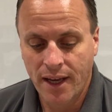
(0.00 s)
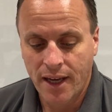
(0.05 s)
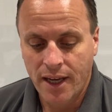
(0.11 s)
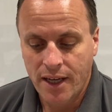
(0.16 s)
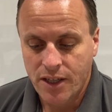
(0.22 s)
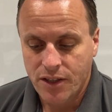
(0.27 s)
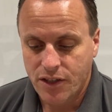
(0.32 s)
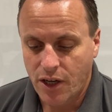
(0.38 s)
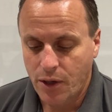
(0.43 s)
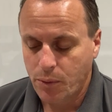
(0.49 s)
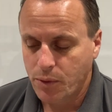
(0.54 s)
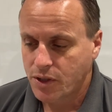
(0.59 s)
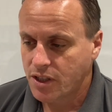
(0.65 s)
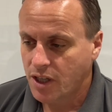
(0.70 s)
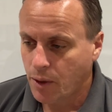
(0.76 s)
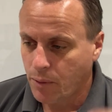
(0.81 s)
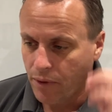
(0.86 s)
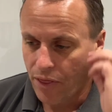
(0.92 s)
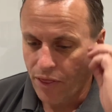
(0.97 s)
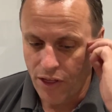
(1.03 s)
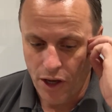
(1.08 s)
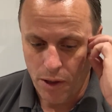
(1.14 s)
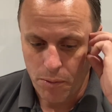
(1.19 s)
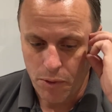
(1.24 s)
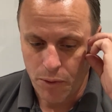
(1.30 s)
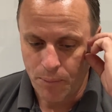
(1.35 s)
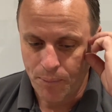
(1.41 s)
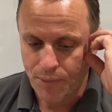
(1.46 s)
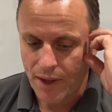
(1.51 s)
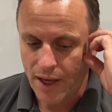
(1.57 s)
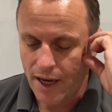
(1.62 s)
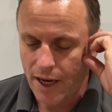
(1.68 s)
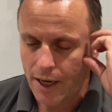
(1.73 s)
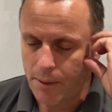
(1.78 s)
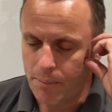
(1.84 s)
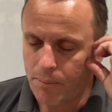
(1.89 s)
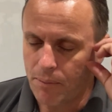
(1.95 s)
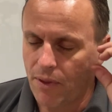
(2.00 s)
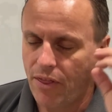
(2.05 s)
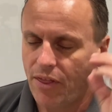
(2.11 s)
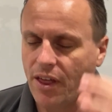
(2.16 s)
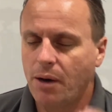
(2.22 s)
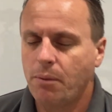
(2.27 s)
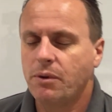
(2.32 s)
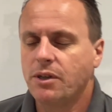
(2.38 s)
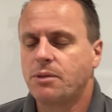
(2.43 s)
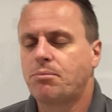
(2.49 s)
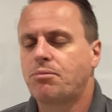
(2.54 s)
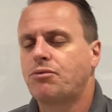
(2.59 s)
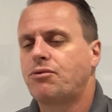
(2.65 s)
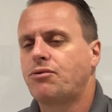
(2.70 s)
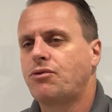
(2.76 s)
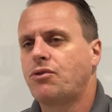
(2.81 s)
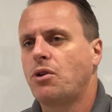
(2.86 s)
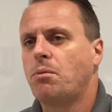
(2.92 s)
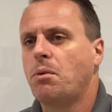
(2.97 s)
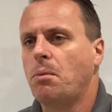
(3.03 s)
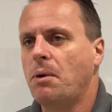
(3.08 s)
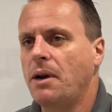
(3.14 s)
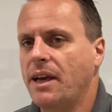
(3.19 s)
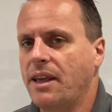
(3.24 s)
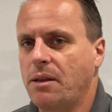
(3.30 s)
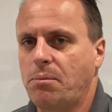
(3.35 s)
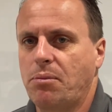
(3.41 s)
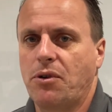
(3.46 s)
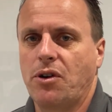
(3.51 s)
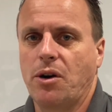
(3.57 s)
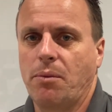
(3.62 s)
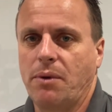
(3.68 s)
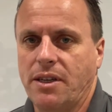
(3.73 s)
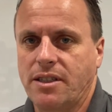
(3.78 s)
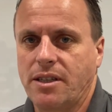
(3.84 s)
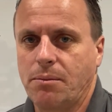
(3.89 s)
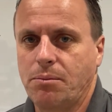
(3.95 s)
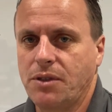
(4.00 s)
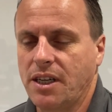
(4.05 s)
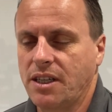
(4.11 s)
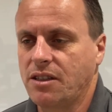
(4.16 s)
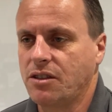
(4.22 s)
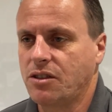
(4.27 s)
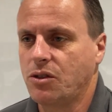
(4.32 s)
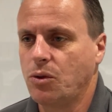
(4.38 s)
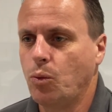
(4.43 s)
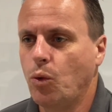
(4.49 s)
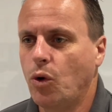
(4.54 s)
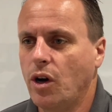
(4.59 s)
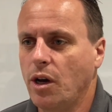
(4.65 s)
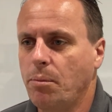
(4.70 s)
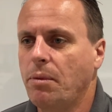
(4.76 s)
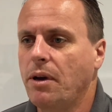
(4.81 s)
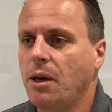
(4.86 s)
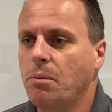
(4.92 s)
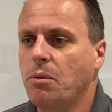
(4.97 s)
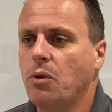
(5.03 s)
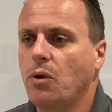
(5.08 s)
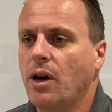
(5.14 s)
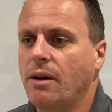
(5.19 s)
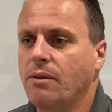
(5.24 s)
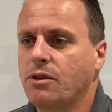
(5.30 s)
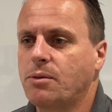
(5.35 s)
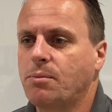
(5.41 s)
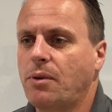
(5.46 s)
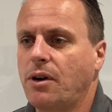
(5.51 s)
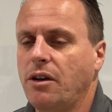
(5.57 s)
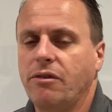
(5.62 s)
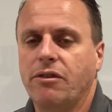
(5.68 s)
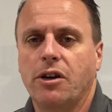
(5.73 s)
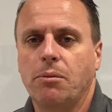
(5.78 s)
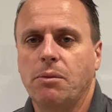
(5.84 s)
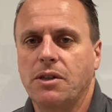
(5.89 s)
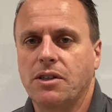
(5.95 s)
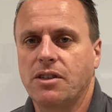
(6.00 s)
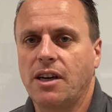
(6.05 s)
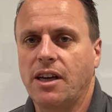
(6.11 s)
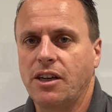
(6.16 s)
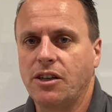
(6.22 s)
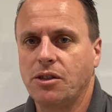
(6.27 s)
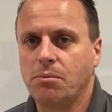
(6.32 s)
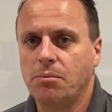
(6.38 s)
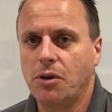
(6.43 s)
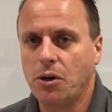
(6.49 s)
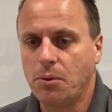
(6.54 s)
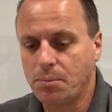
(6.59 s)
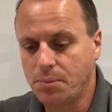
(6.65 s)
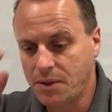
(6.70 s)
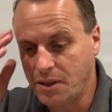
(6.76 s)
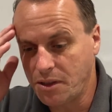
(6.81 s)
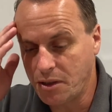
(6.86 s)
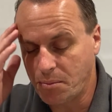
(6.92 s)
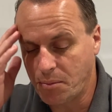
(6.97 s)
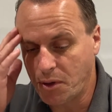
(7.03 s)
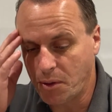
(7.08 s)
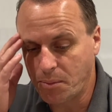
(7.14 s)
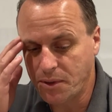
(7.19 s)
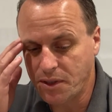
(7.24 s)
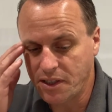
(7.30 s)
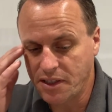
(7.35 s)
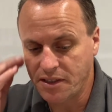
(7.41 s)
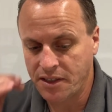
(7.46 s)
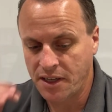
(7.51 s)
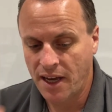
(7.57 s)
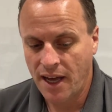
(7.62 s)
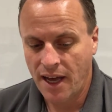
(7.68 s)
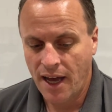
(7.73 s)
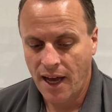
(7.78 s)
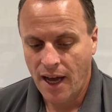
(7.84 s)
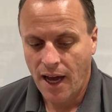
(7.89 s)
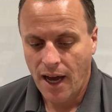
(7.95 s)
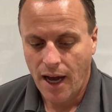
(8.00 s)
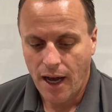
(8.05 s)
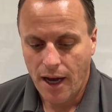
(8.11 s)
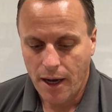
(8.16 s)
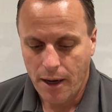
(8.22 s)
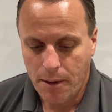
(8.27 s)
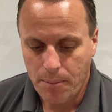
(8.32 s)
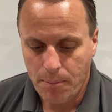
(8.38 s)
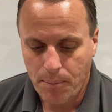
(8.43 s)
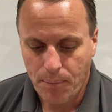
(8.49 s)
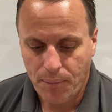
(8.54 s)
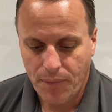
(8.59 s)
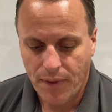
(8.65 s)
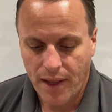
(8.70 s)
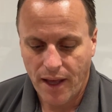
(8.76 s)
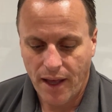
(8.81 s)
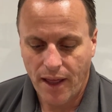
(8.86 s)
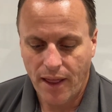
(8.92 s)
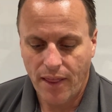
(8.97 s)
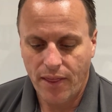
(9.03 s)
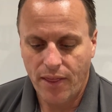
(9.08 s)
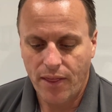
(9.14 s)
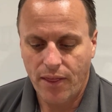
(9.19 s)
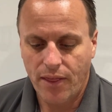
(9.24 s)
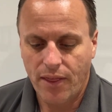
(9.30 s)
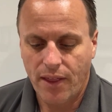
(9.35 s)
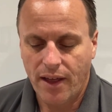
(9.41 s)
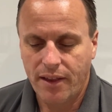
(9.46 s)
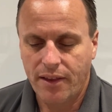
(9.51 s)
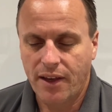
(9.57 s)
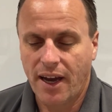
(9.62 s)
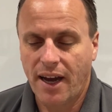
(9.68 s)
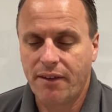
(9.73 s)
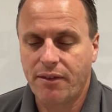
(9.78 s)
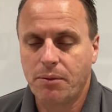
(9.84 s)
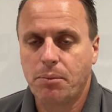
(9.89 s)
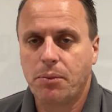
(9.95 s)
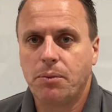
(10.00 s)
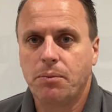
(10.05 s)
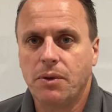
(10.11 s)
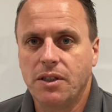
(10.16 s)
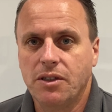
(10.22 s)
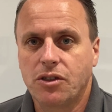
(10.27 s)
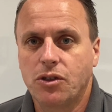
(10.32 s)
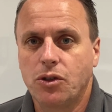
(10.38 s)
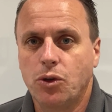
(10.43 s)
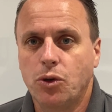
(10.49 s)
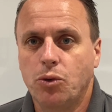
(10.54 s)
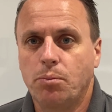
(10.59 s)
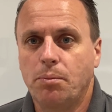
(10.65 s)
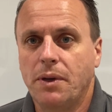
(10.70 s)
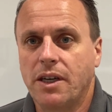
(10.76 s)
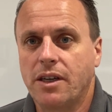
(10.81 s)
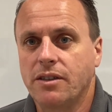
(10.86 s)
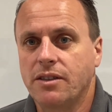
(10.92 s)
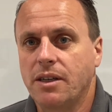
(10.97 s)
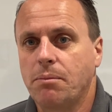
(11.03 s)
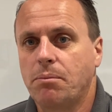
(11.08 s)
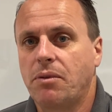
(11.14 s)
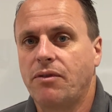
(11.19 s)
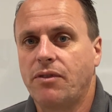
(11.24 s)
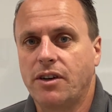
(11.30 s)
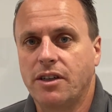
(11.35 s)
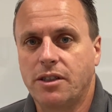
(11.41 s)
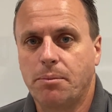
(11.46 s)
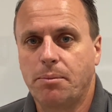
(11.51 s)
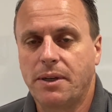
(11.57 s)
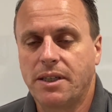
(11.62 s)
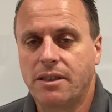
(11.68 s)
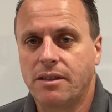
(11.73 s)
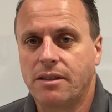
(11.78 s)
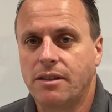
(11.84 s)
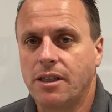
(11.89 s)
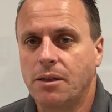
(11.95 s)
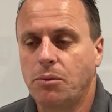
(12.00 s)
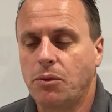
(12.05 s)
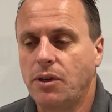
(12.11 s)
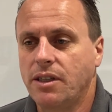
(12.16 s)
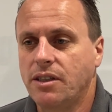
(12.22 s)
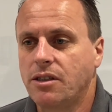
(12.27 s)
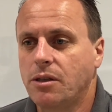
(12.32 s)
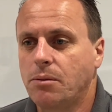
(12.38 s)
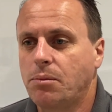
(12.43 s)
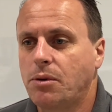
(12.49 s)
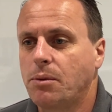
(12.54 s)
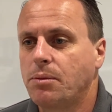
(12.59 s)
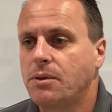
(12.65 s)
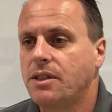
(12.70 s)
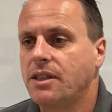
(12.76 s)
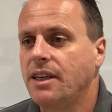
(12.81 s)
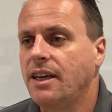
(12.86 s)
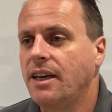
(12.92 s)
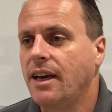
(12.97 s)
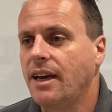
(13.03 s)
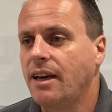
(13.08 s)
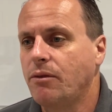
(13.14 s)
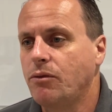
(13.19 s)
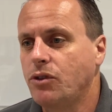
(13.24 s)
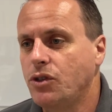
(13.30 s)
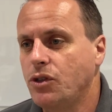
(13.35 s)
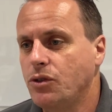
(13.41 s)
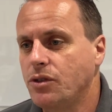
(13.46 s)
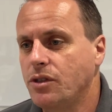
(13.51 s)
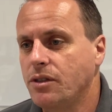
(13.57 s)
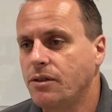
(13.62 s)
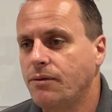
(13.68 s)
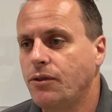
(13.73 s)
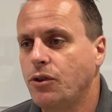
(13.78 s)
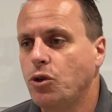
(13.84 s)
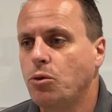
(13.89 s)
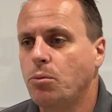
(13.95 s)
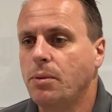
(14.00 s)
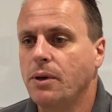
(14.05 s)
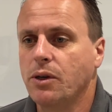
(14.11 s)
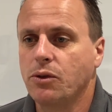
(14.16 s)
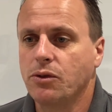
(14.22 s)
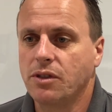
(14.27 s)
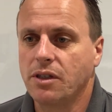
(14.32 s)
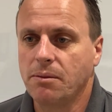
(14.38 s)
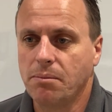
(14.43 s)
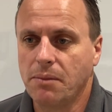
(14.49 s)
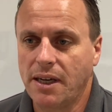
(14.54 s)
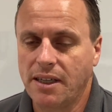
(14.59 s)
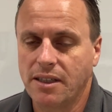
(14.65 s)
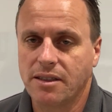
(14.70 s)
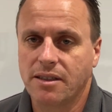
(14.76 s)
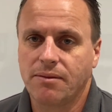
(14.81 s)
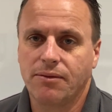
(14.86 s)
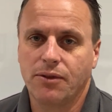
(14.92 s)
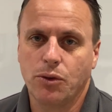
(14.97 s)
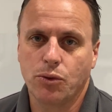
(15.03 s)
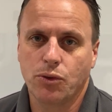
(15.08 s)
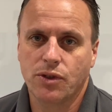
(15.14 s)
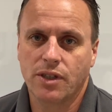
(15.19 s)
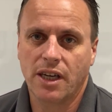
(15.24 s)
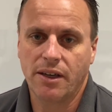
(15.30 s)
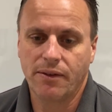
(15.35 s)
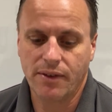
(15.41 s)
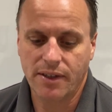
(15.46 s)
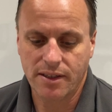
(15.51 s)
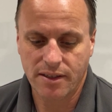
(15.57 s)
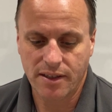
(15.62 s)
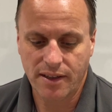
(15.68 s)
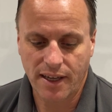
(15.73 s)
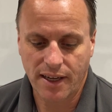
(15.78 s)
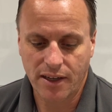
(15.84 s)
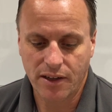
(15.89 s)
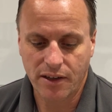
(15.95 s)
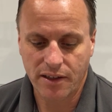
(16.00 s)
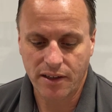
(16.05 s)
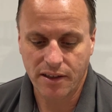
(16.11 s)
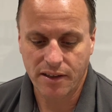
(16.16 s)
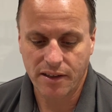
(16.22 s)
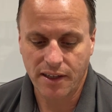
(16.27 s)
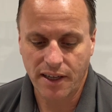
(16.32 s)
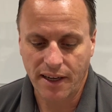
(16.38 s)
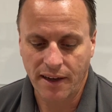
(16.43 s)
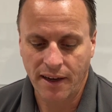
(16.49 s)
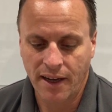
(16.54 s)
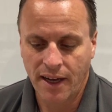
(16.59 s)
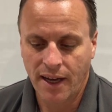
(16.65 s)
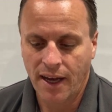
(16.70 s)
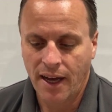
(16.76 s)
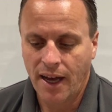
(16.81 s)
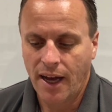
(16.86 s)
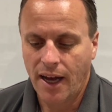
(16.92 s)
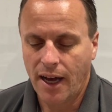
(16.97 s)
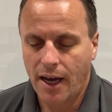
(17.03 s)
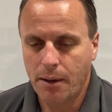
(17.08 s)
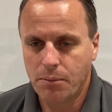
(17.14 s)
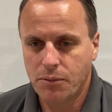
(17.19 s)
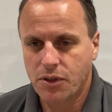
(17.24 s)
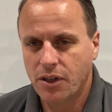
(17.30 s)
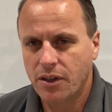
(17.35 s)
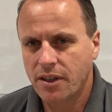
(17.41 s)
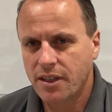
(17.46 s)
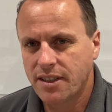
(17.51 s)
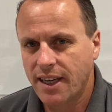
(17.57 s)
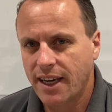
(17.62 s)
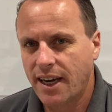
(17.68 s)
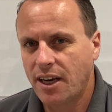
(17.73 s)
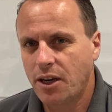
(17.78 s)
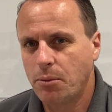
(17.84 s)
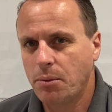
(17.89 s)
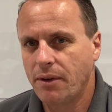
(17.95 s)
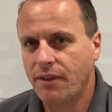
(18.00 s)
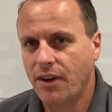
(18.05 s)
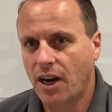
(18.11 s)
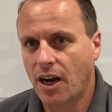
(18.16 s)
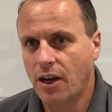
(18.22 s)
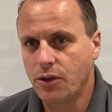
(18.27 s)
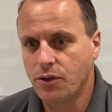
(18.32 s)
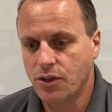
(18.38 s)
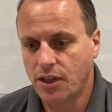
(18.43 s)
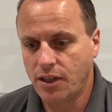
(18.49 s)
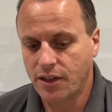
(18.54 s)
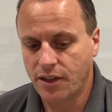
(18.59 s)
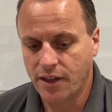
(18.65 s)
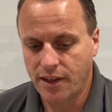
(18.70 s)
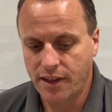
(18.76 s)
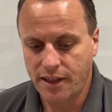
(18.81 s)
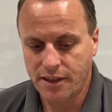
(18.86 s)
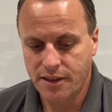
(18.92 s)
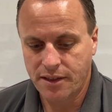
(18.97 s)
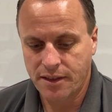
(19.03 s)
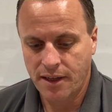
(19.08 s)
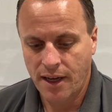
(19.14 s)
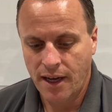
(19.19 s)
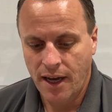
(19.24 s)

So we'll start with thermal. Thermal is probably the primary subject as to why people have spray foam insulation popped into properties. You have it installed because it provides a better thermal lid to the property, it reduces fuel bills, it makes fuel savings and that kind of thing. So I'm going to take a little bit of a closer look at this.